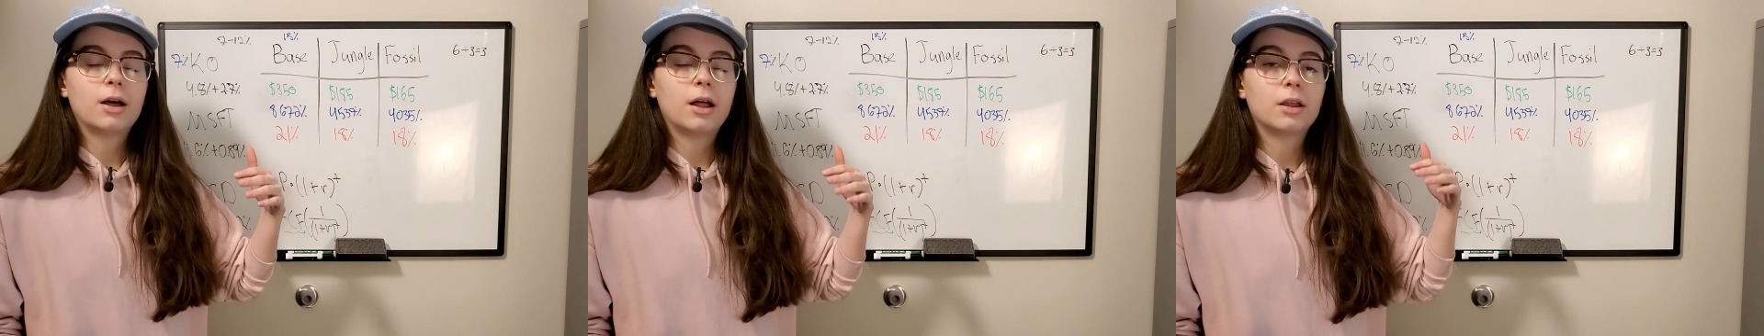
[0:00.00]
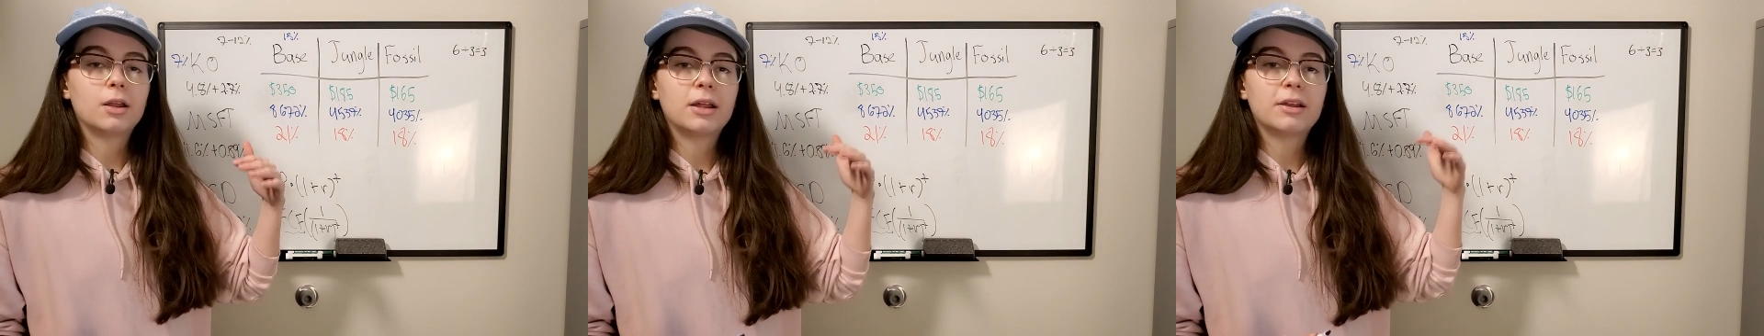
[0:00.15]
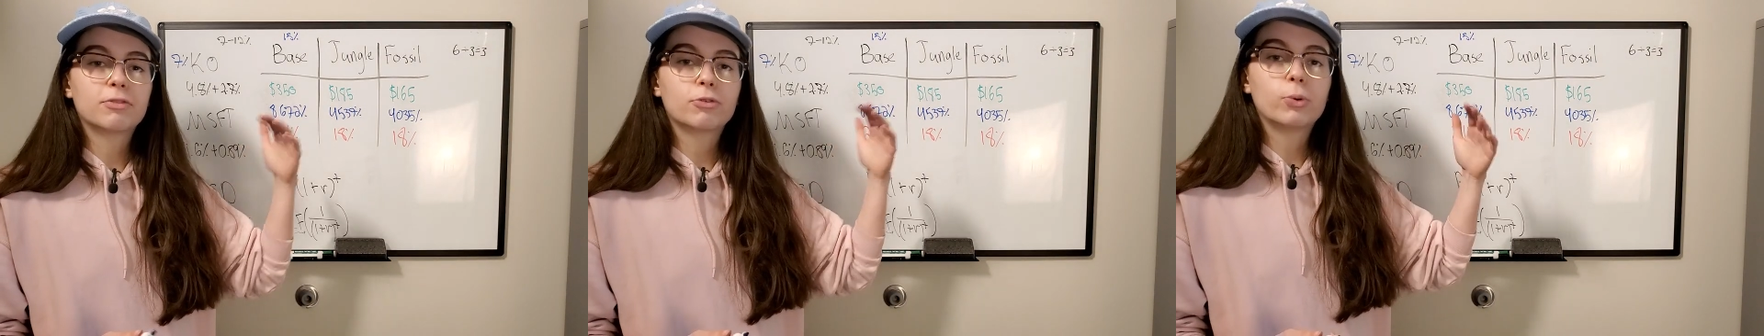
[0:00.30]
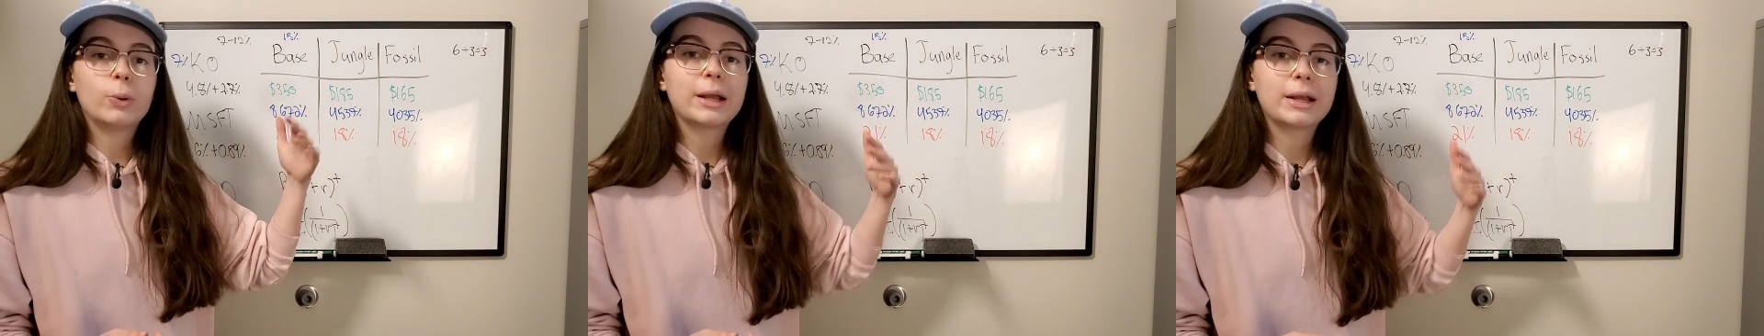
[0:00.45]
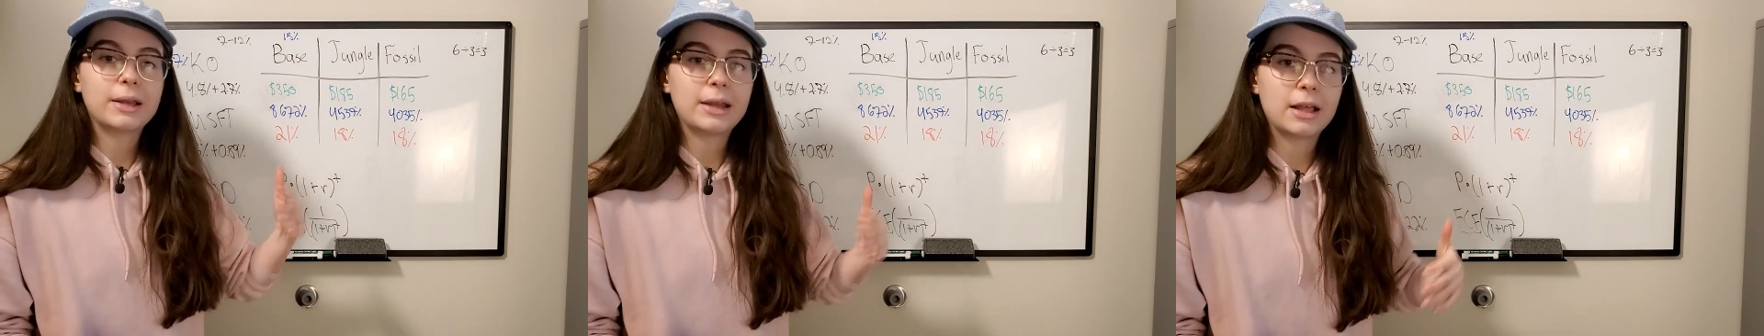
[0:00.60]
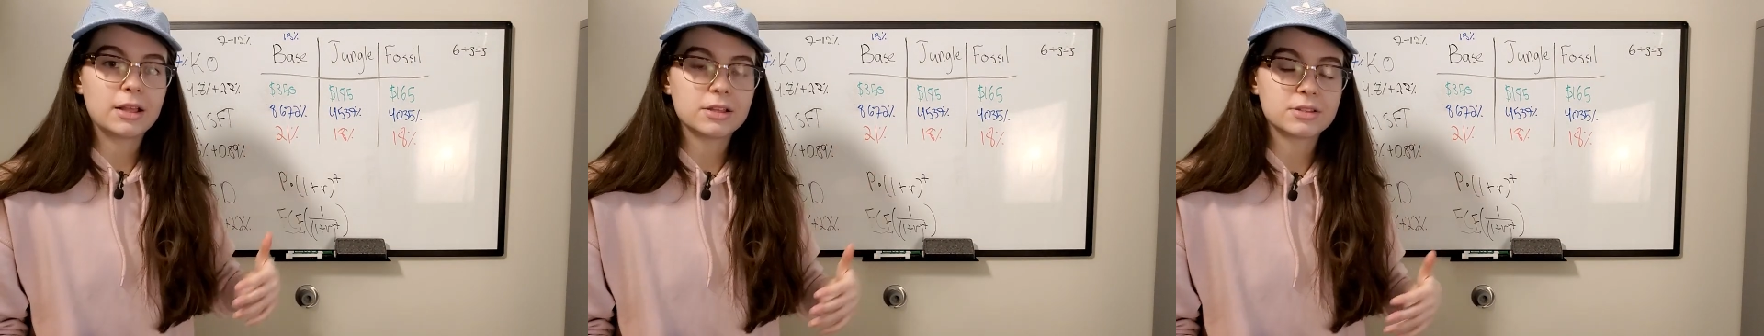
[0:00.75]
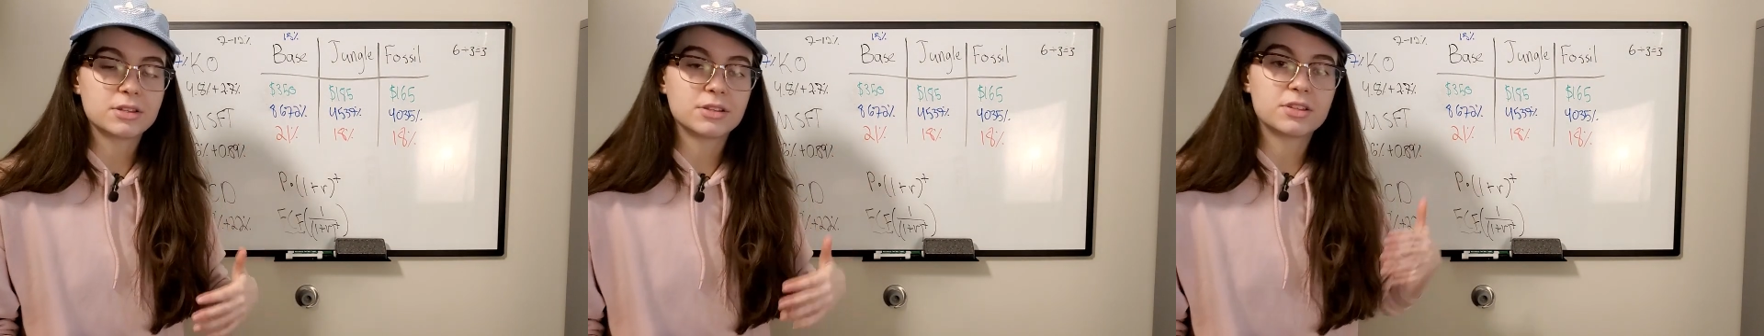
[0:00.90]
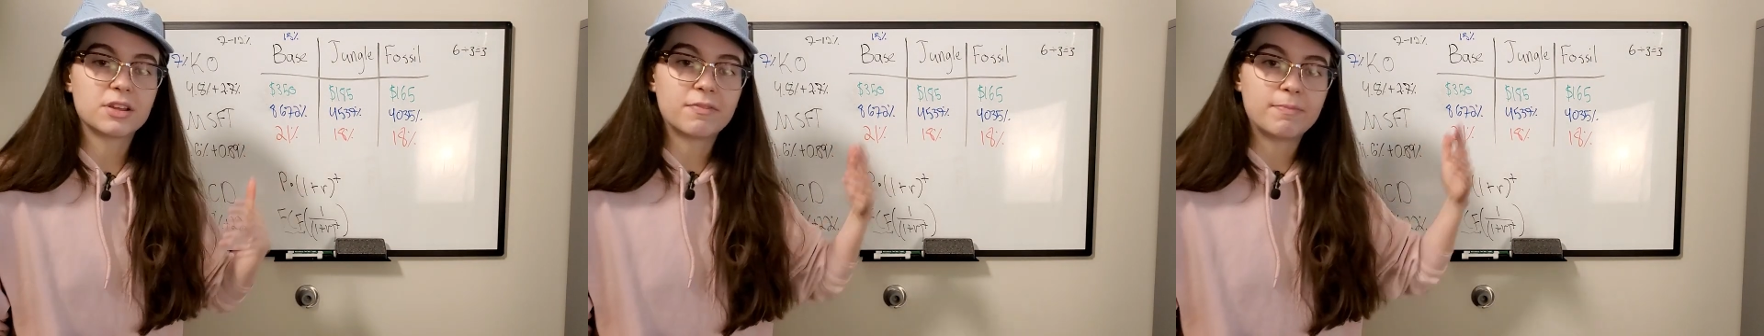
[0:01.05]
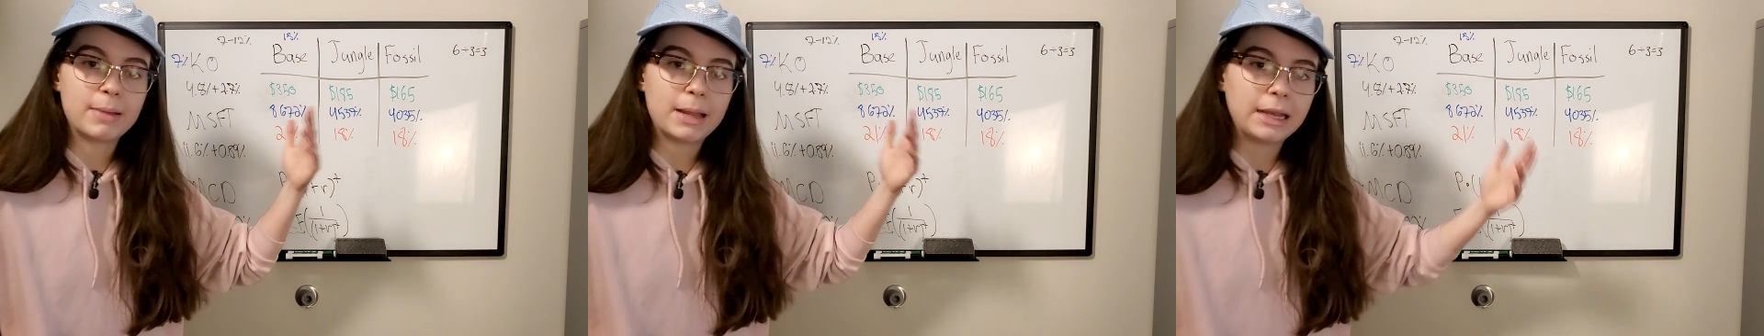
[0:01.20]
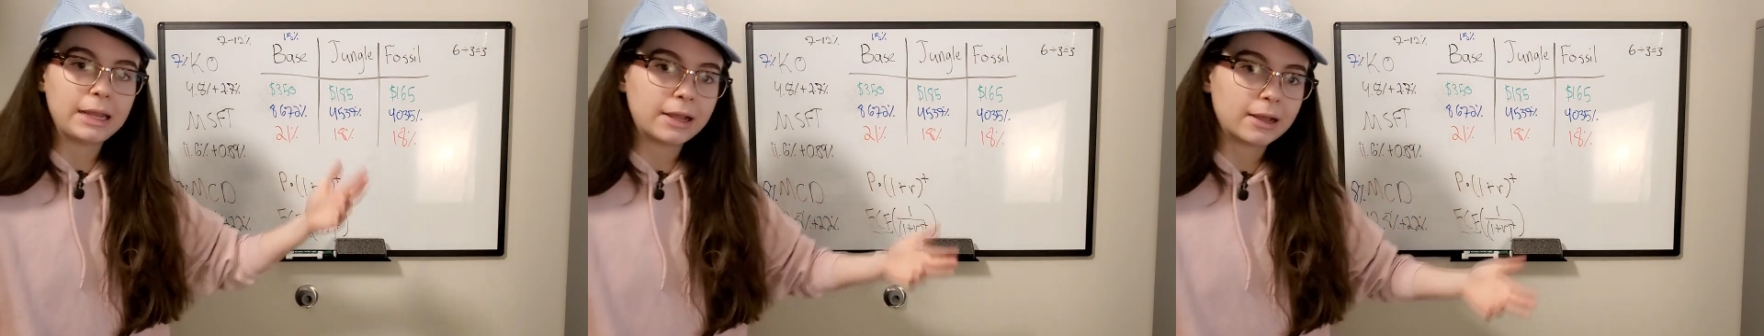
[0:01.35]
a lot of quick analysis of
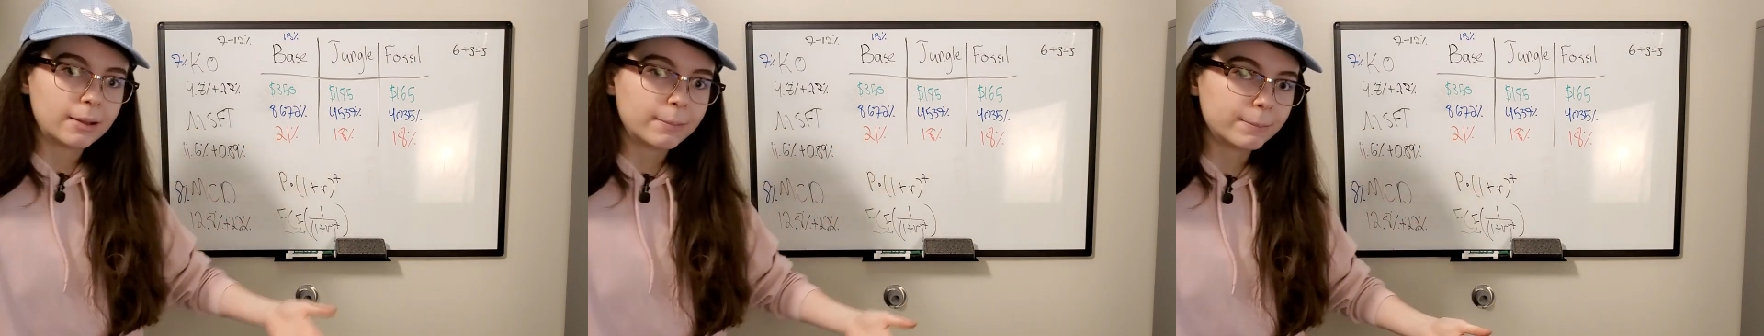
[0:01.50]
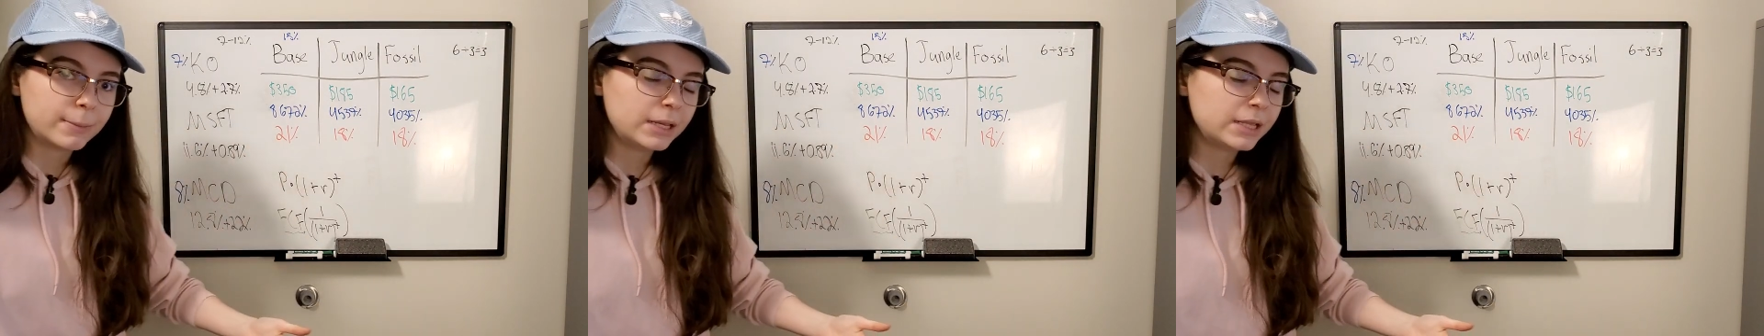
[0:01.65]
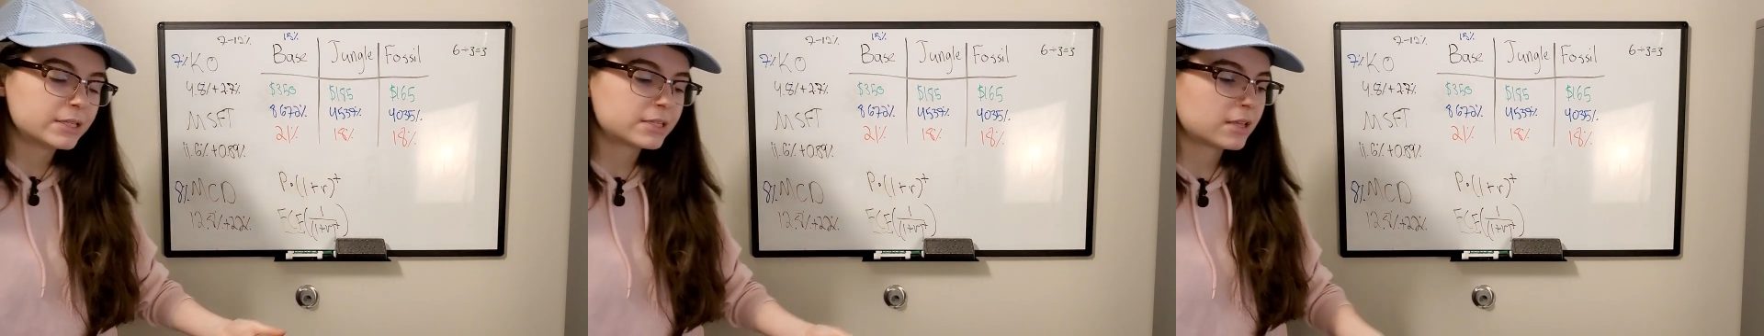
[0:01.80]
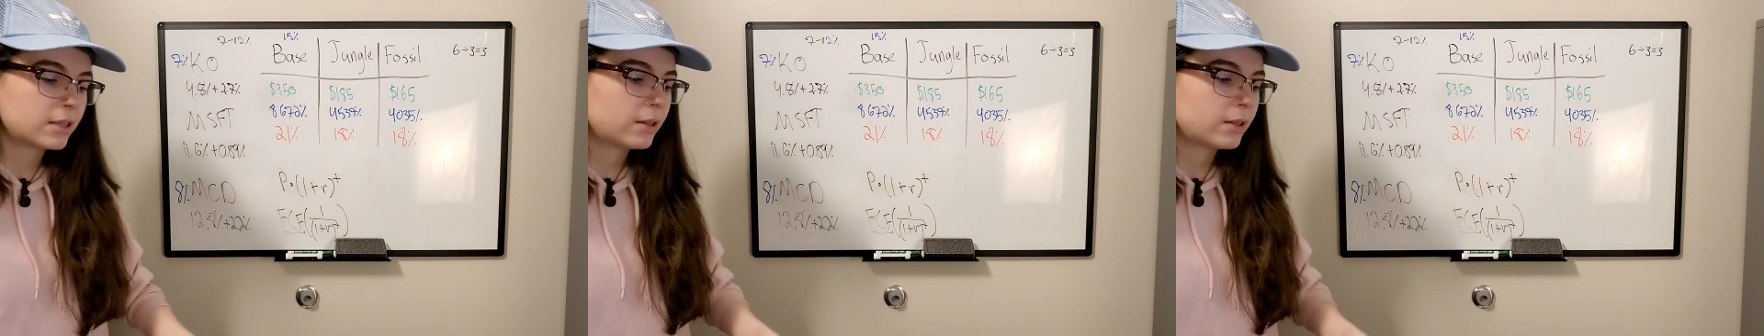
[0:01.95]
many companies,